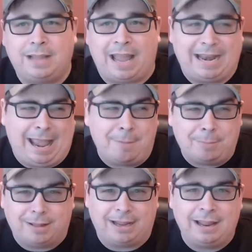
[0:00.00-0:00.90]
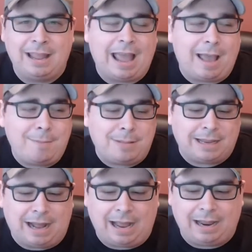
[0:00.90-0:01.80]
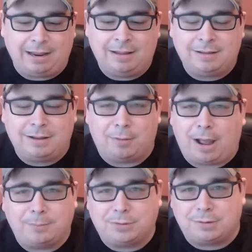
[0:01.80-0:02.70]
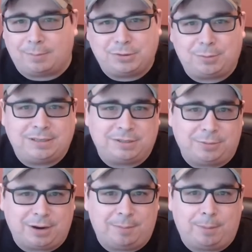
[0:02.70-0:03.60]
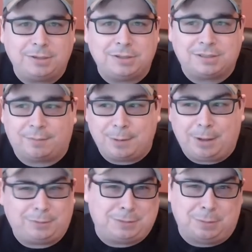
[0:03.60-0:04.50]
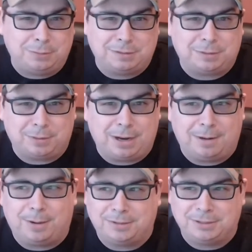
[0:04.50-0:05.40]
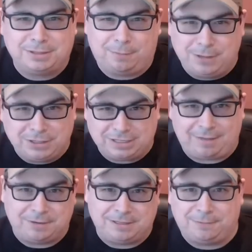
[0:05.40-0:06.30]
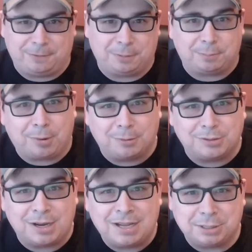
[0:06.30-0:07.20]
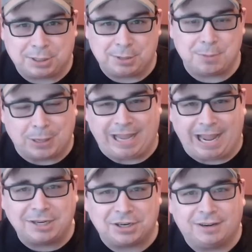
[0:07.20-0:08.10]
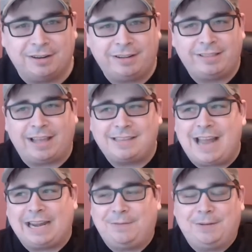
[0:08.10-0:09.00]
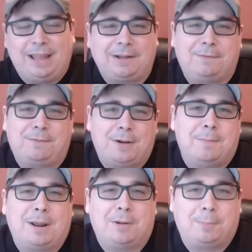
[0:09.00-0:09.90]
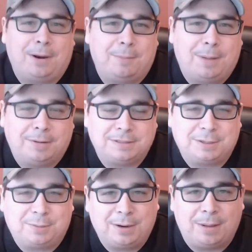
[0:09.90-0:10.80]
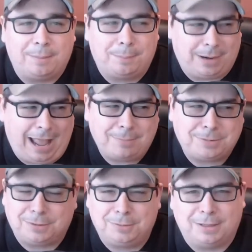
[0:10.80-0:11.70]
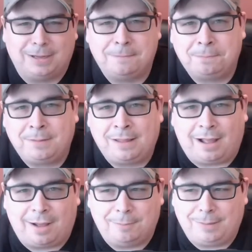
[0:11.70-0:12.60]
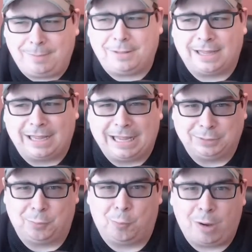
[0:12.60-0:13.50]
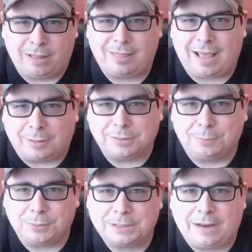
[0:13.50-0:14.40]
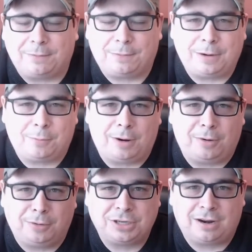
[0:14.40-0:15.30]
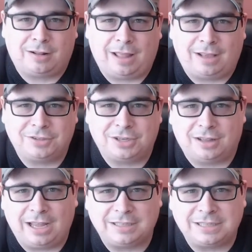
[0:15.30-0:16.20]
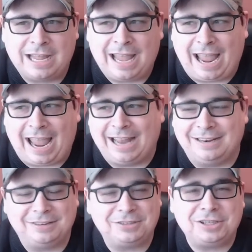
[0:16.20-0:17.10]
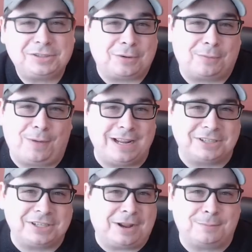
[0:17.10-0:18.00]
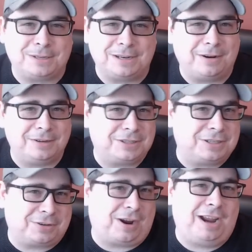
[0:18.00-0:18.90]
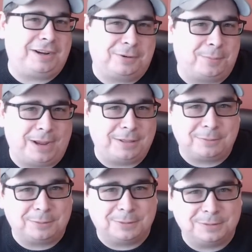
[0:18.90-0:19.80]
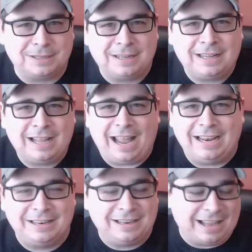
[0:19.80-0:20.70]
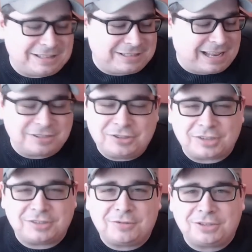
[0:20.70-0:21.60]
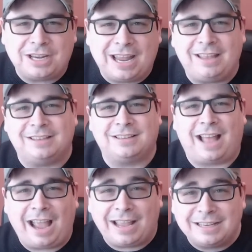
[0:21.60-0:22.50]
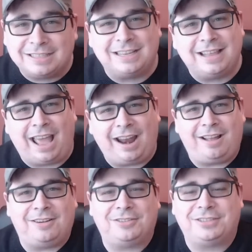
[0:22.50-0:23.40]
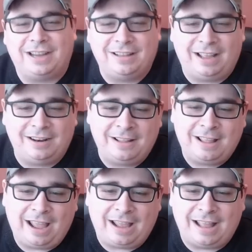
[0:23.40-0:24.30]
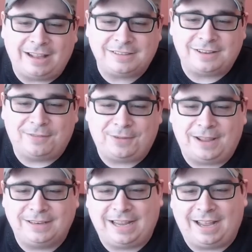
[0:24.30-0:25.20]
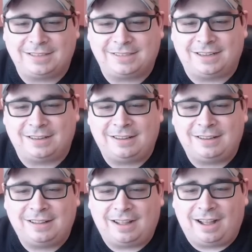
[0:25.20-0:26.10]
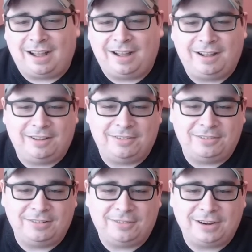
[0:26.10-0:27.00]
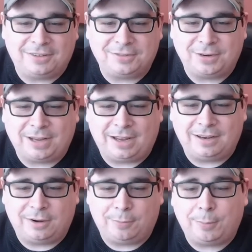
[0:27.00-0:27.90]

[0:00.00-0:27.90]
And Emily Emily and I, you know, I'm I'm sure we disagree on a bunch of stuff. We also don't disagree on a bunch of stuff. We just have a different approach to communication. That's not even like a fundamental paramount disagreement, but absolutely. Um, Emily is 1000% free to run her channel as she likes and she's so funny she comes in here and she's trying to obey the rules and it's it's just who she is. I can see that, I understand that and that's fantastic. Uh, what else we got here?